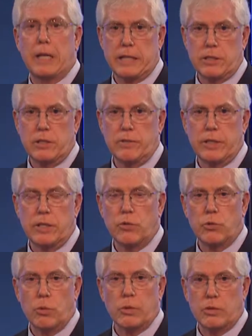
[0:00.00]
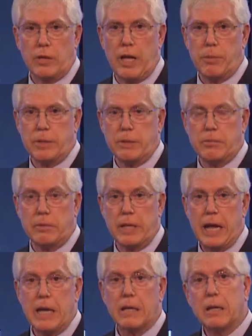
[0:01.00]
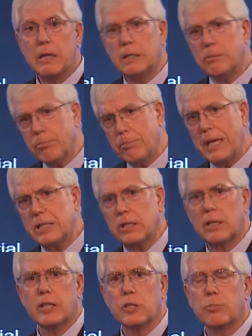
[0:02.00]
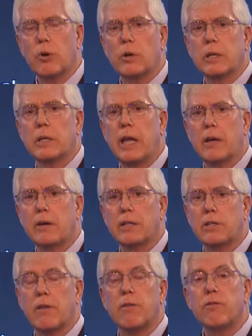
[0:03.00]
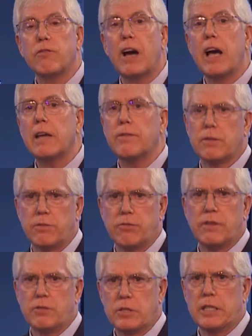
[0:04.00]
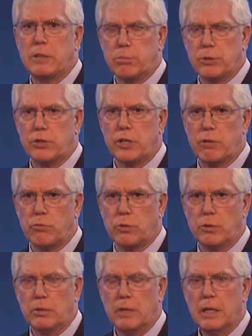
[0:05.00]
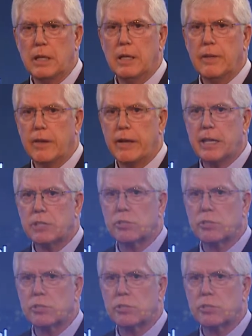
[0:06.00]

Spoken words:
activity towards lobbying. That basically is broken down as a 5 to 15% rule. The next